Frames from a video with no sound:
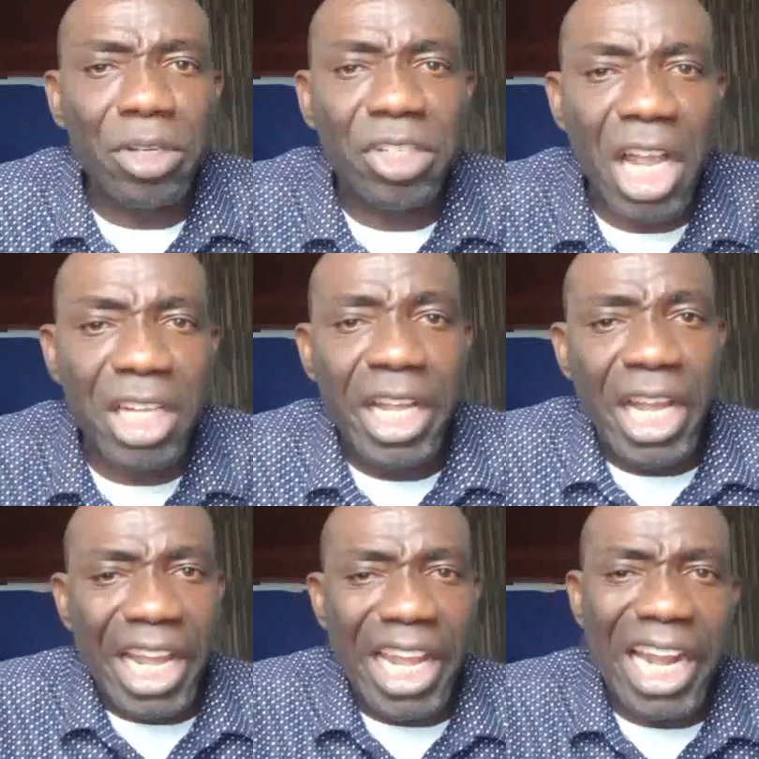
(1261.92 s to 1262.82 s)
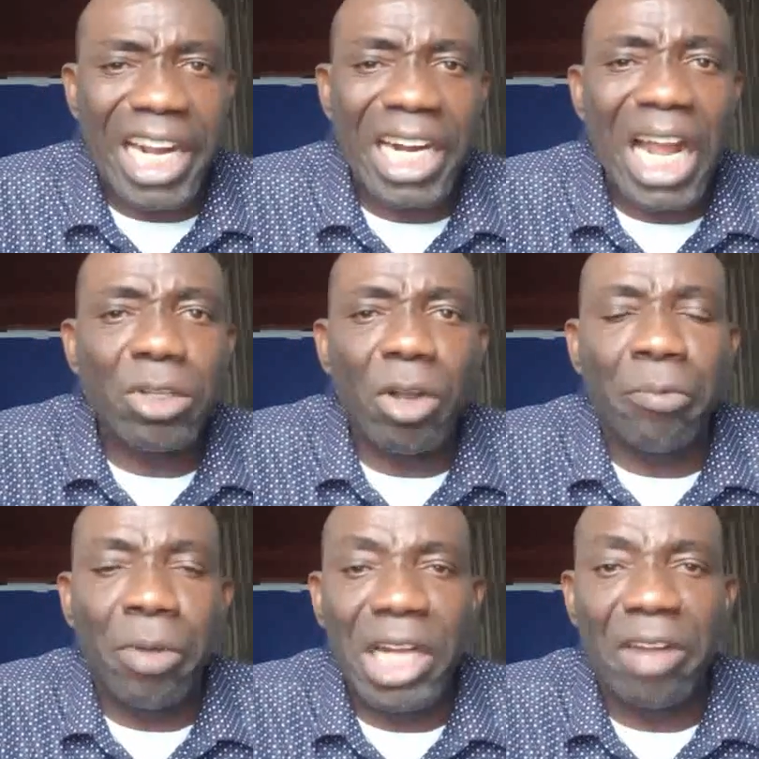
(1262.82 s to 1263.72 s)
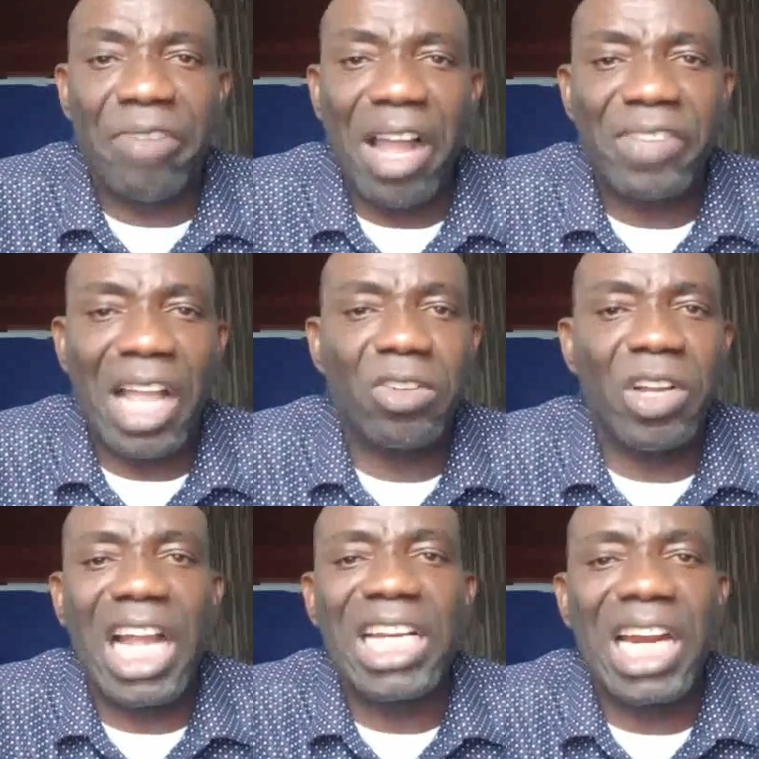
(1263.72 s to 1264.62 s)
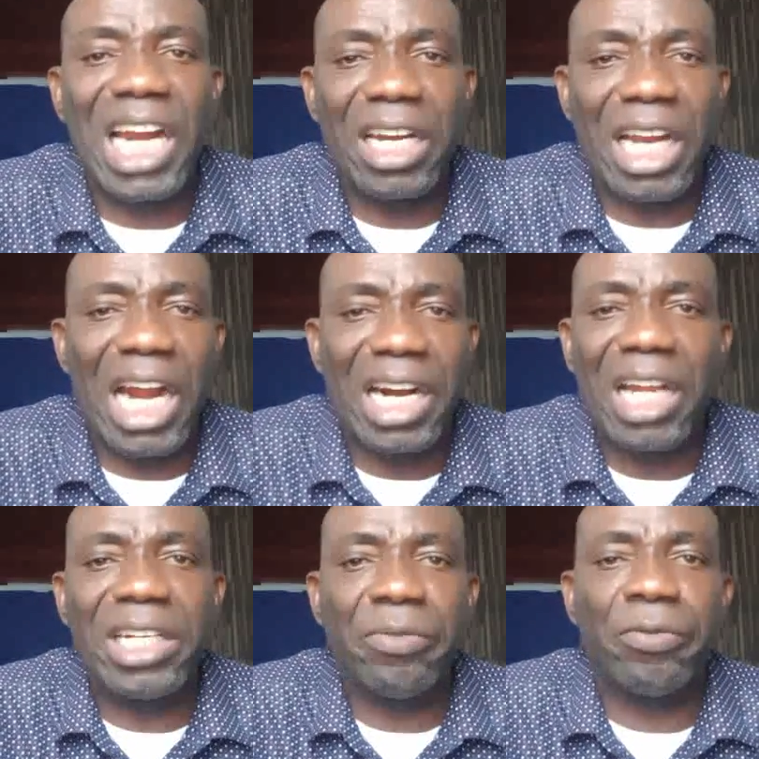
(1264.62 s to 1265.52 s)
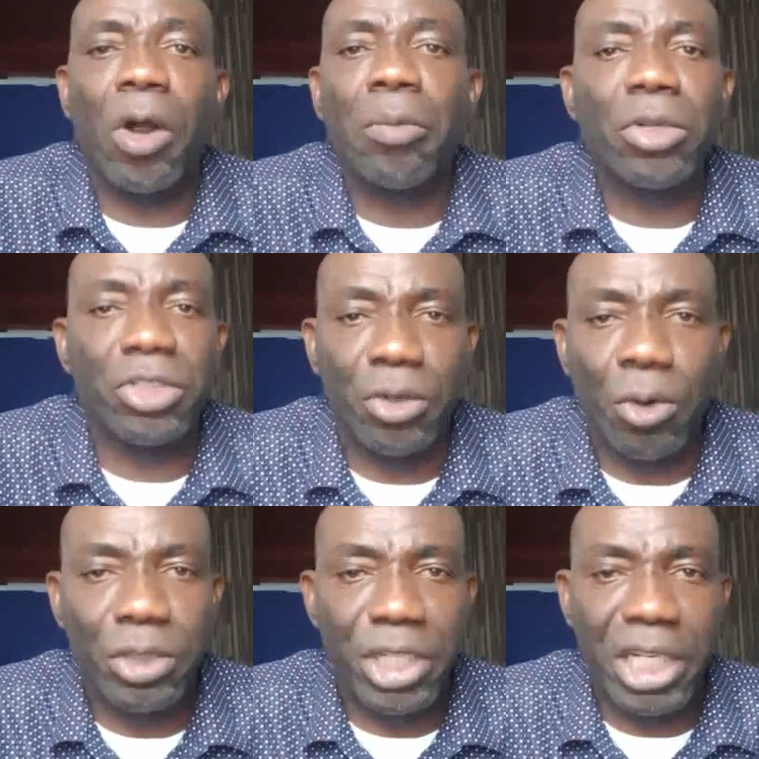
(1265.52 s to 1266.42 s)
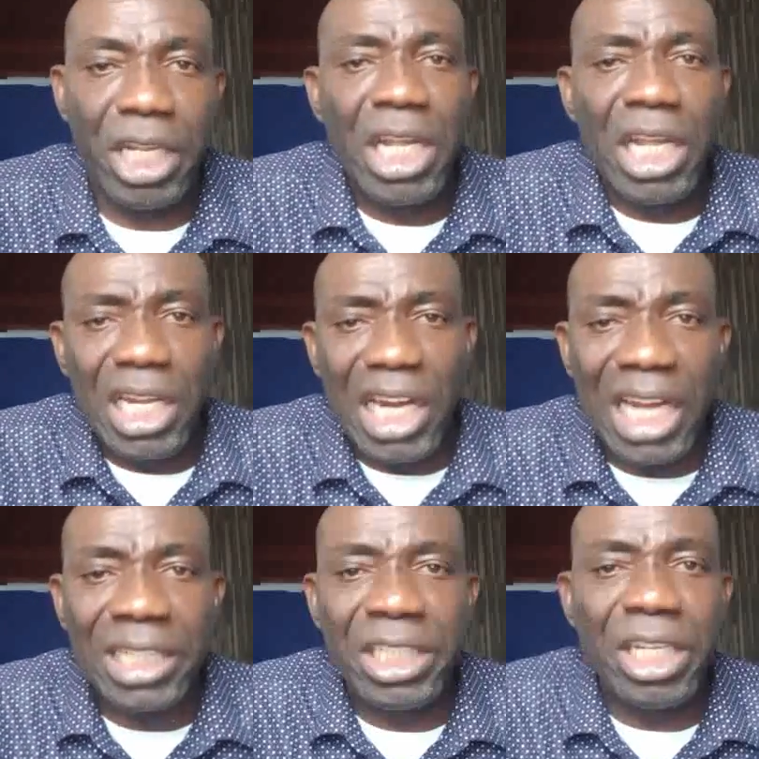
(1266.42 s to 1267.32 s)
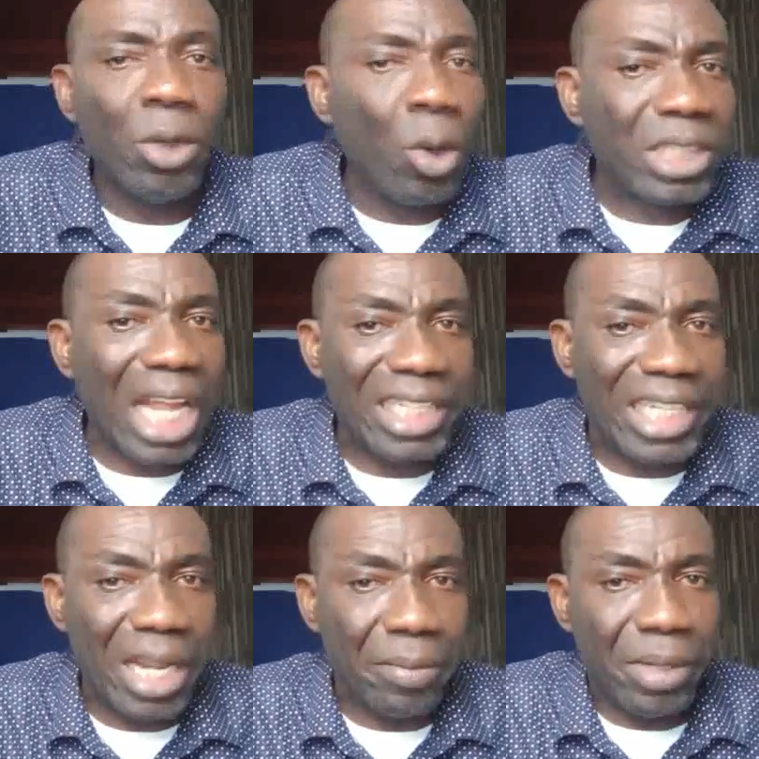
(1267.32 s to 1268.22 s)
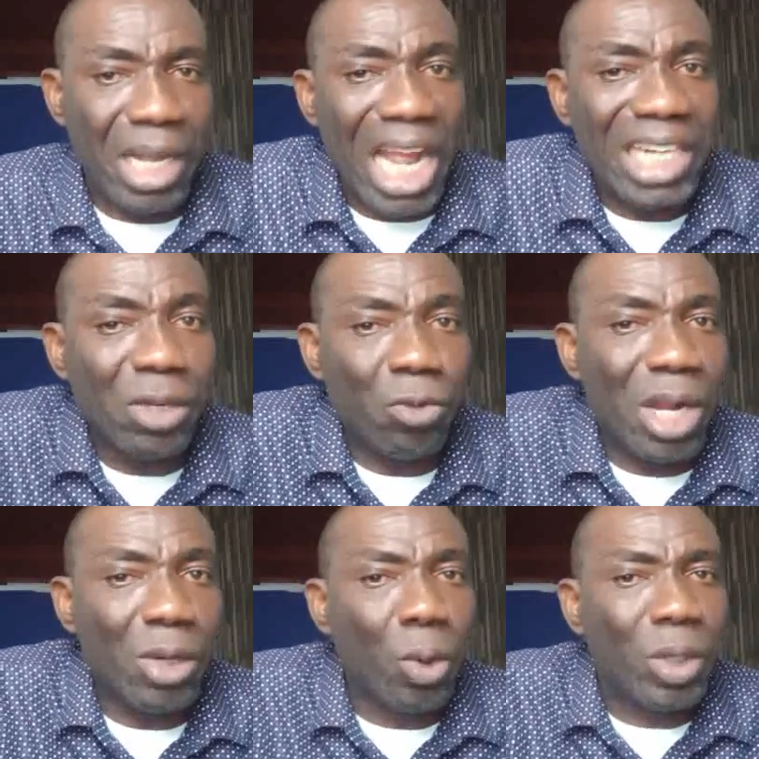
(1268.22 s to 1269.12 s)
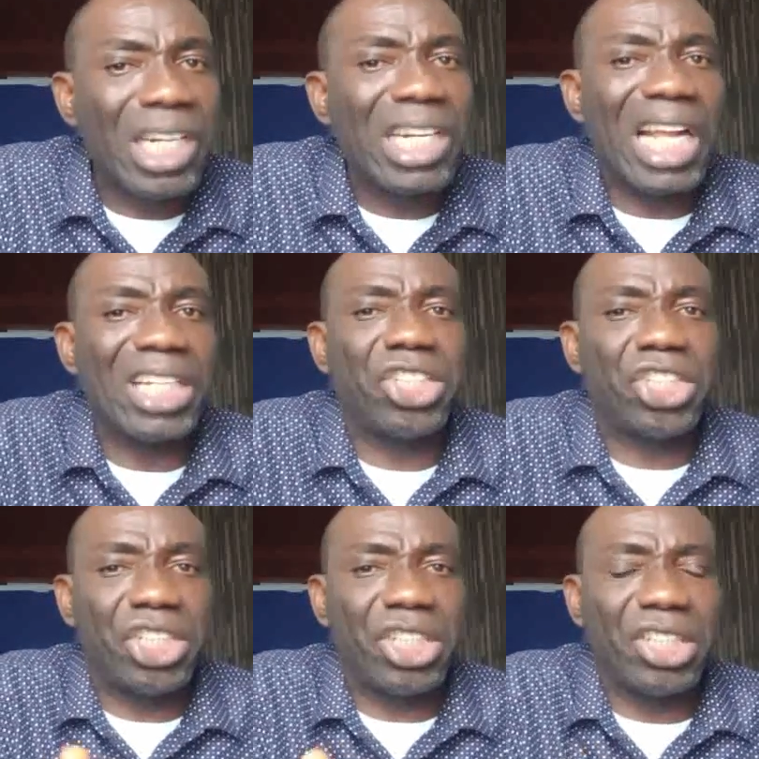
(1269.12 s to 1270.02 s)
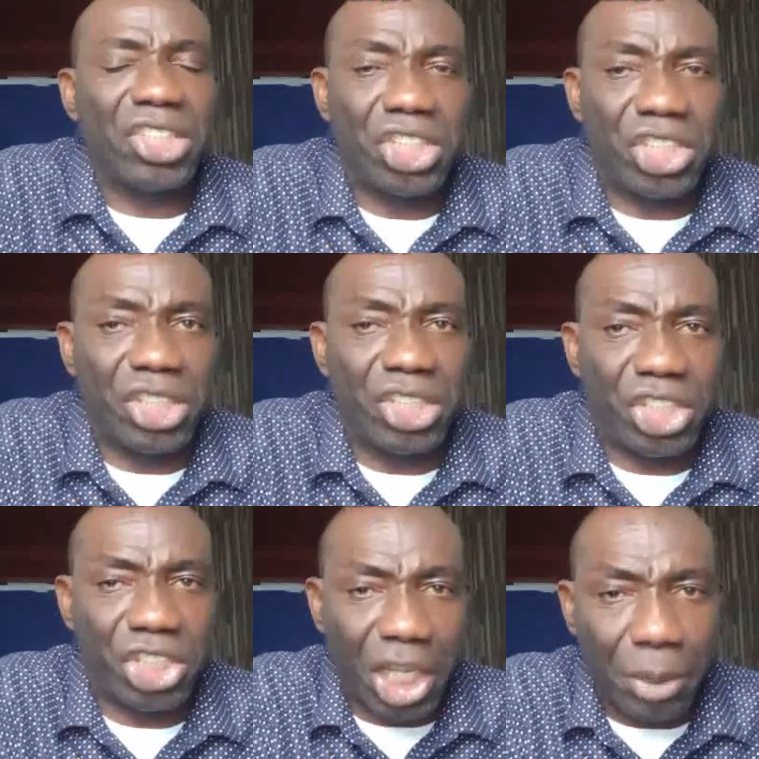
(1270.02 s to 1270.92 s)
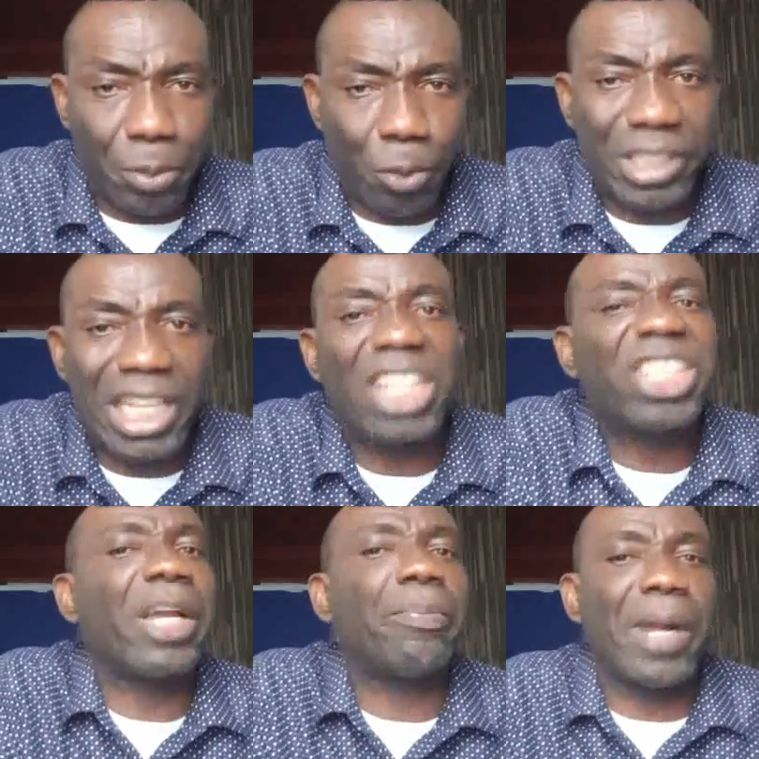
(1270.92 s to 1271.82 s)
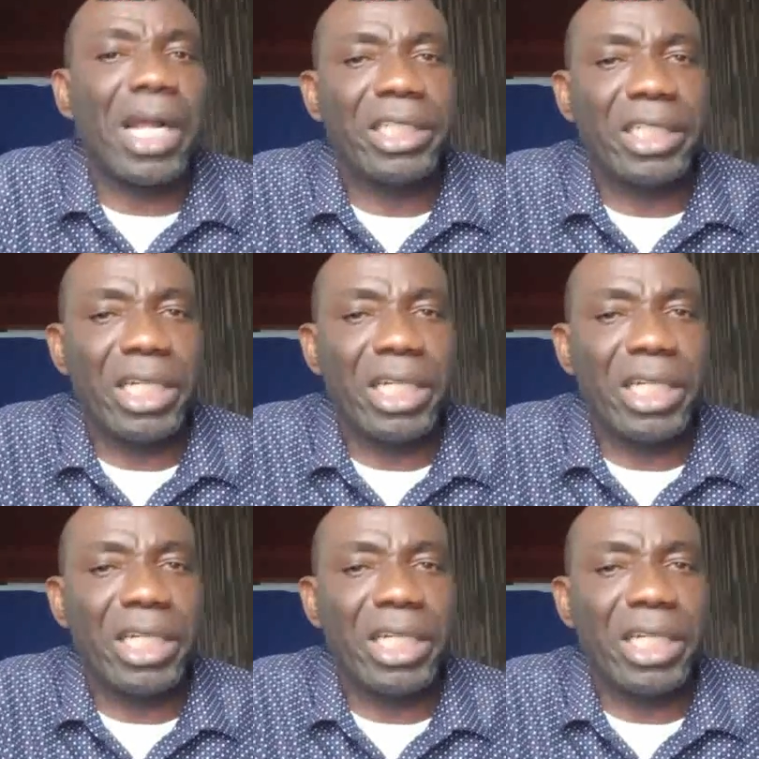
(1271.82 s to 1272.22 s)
says a crowd of more than 5,000 gathered around him for almost the whole day. And he looked at them, and they were looking like sheep without shepherd.